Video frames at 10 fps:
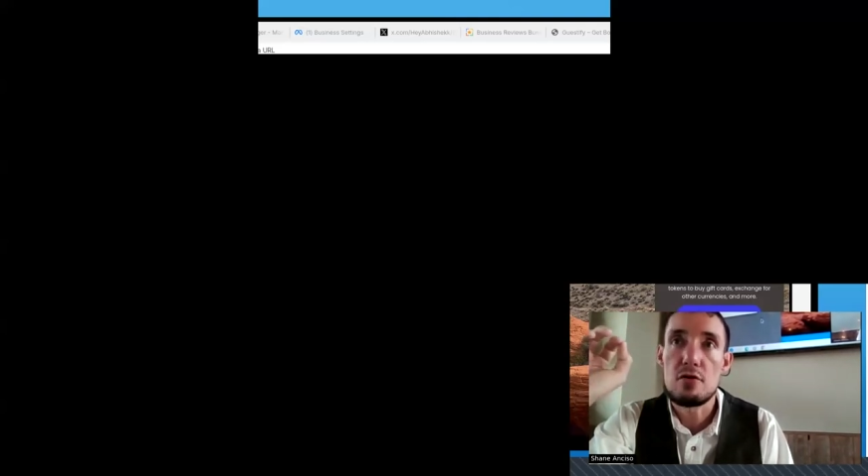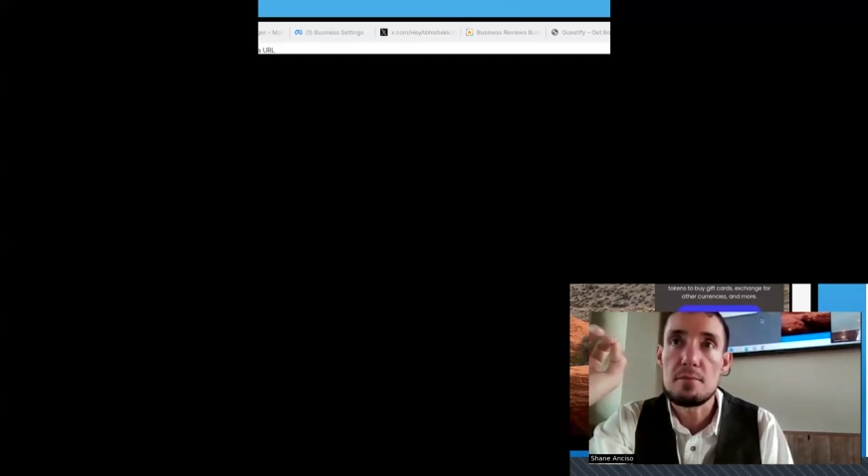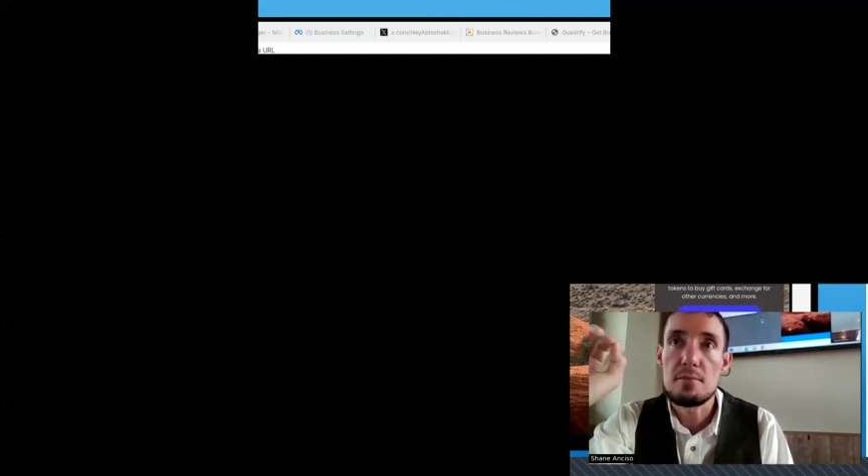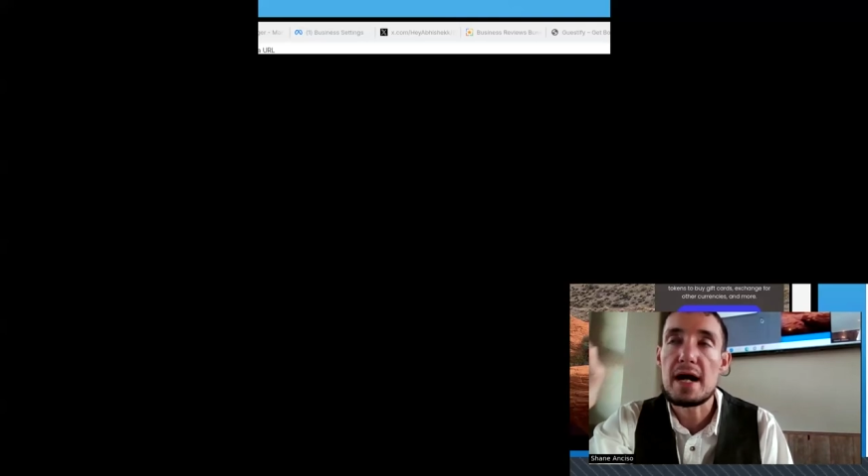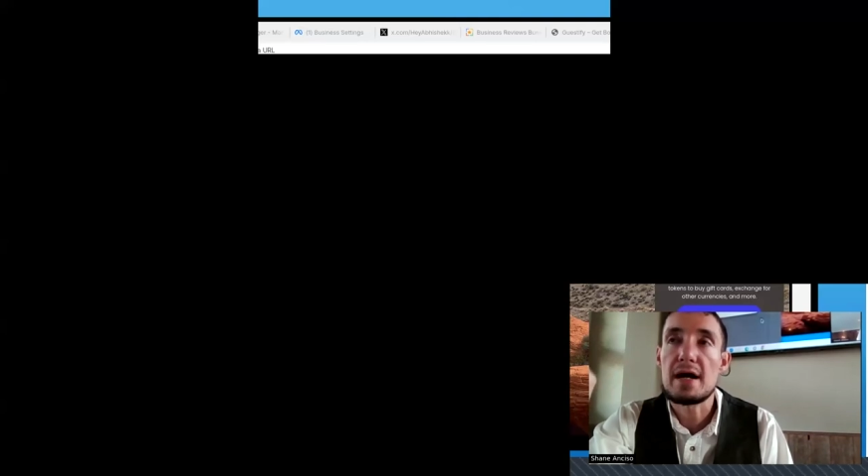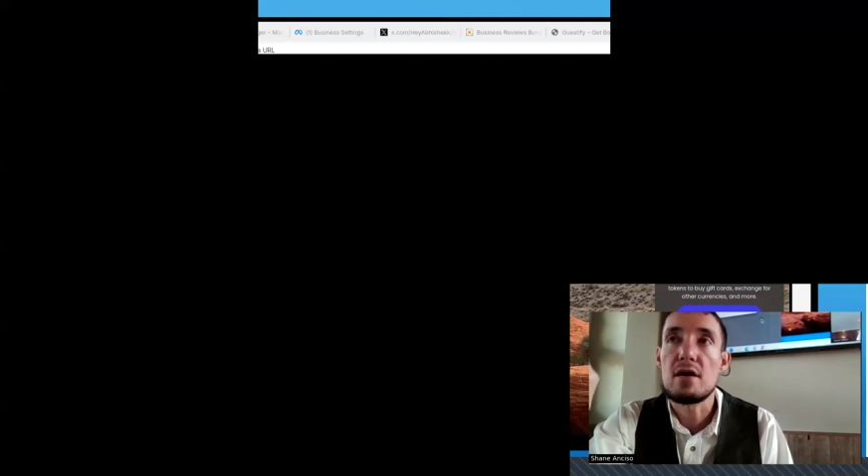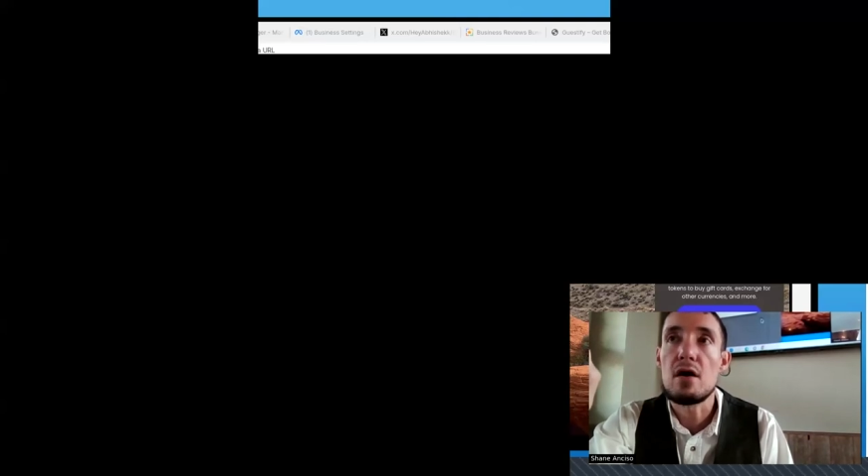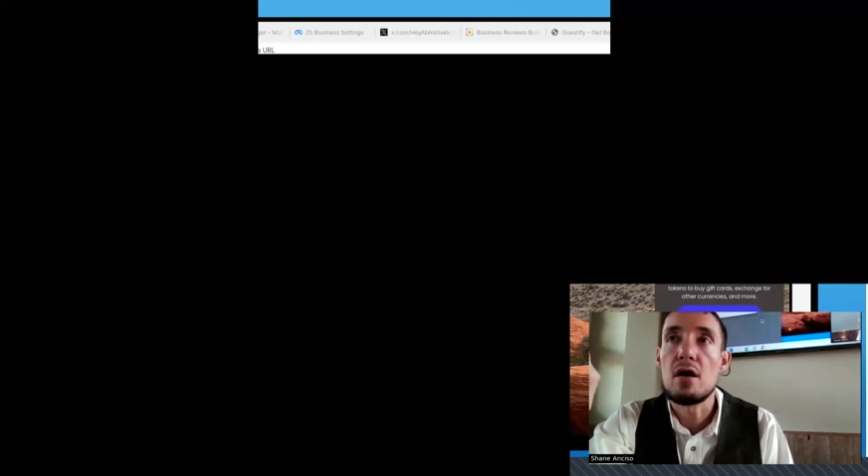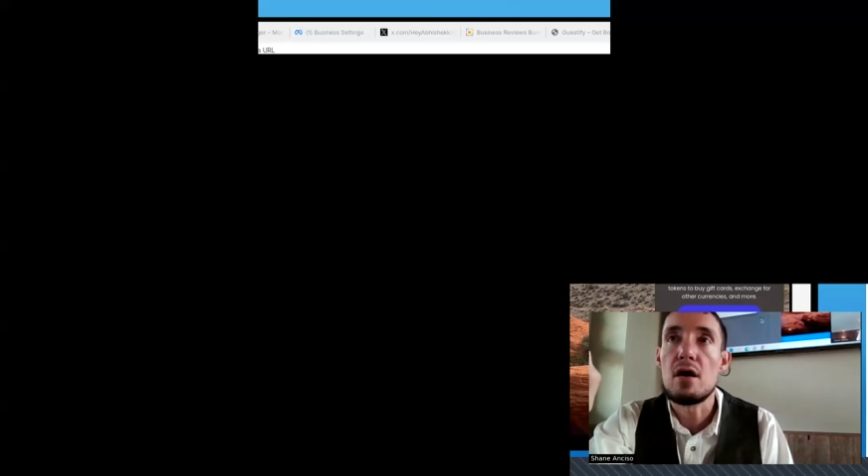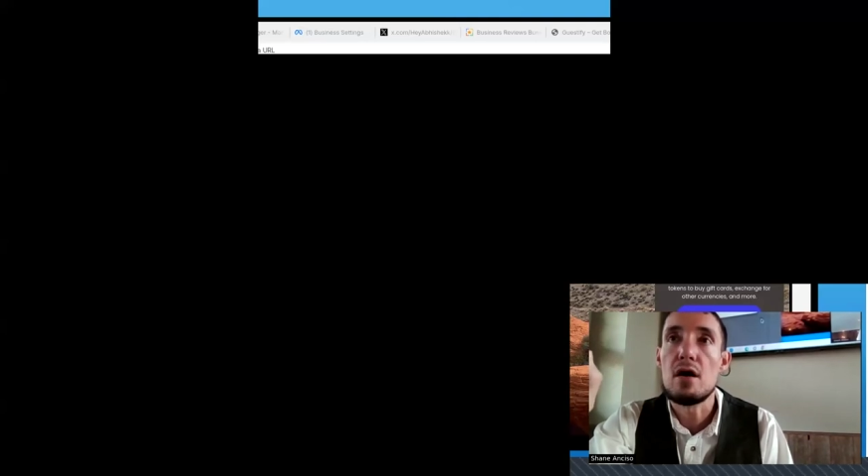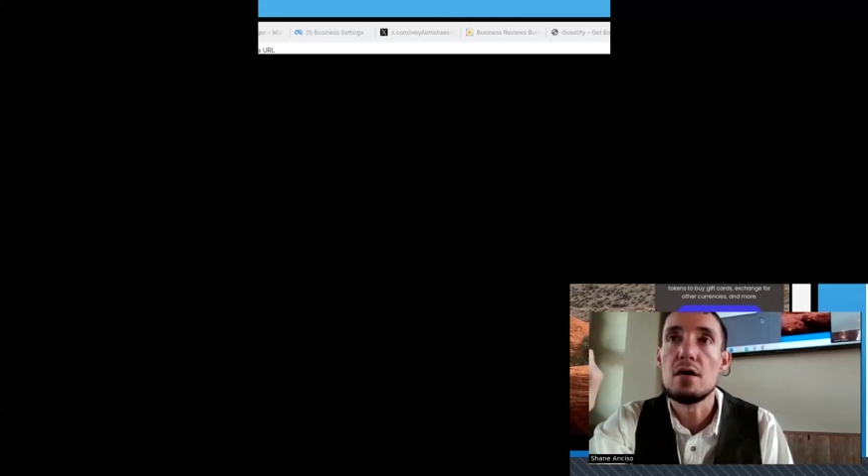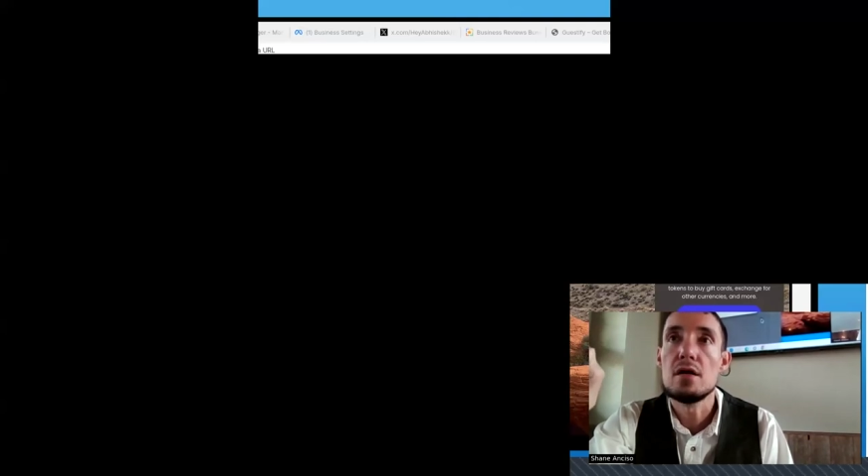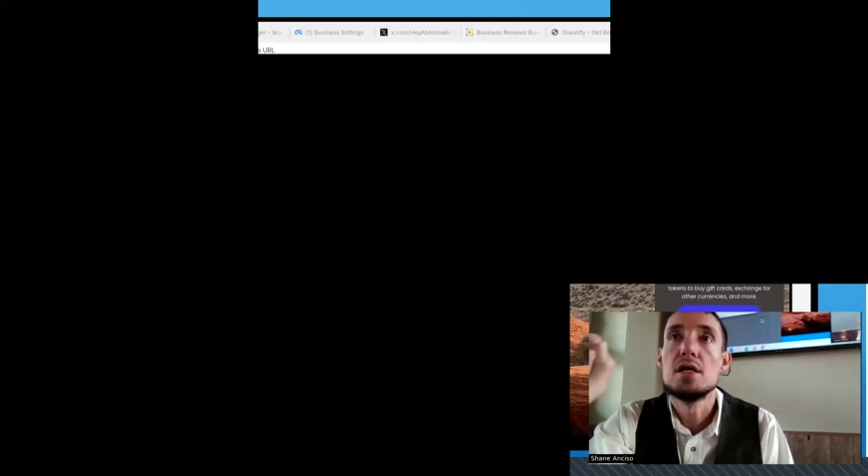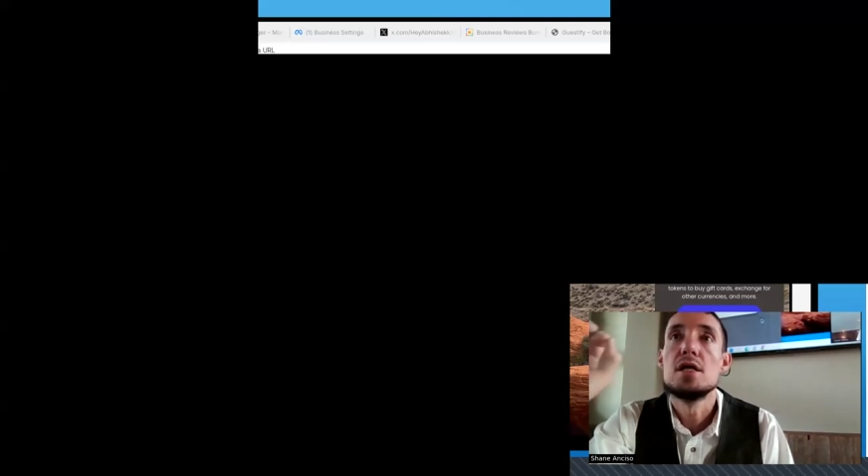or by call